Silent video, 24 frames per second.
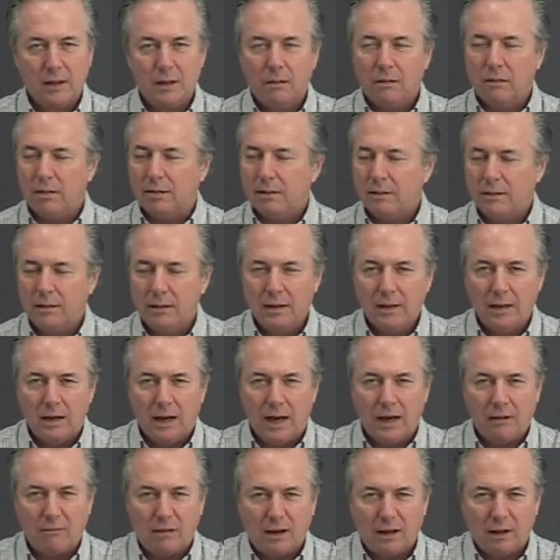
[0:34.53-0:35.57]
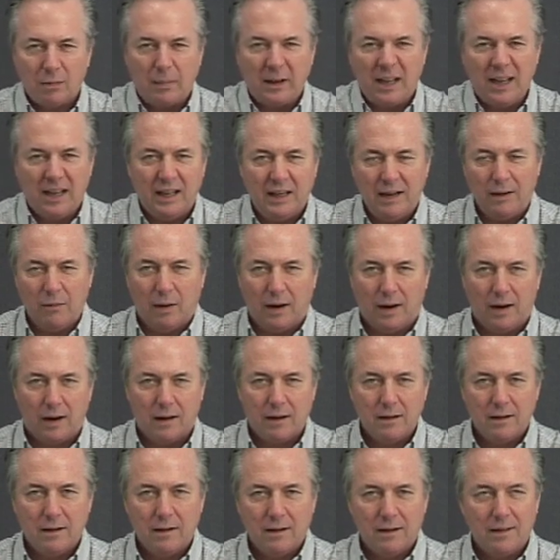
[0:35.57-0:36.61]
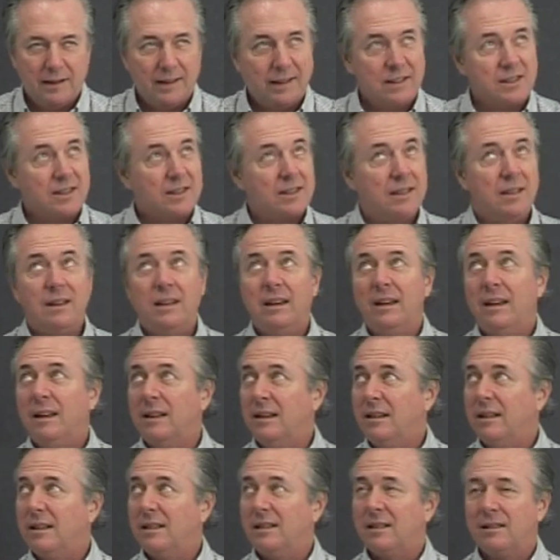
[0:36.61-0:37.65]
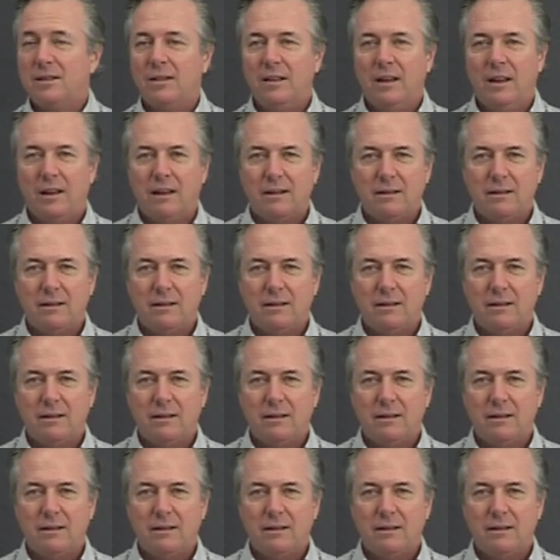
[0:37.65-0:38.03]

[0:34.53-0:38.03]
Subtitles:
Oh, I'd rather be anywhere than sitting in this